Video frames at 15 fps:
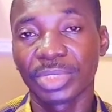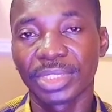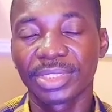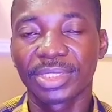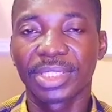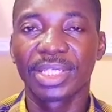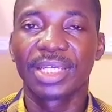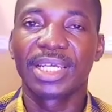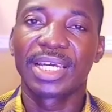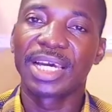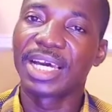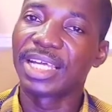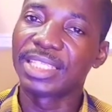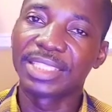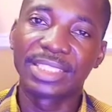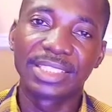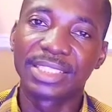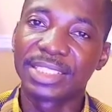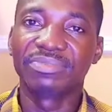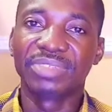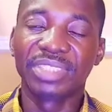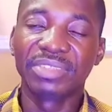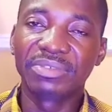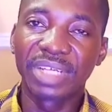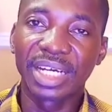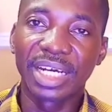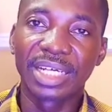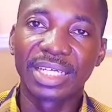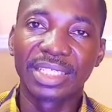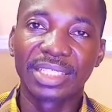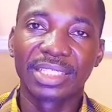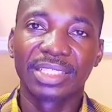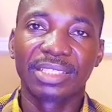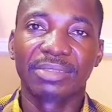weeks, and fever,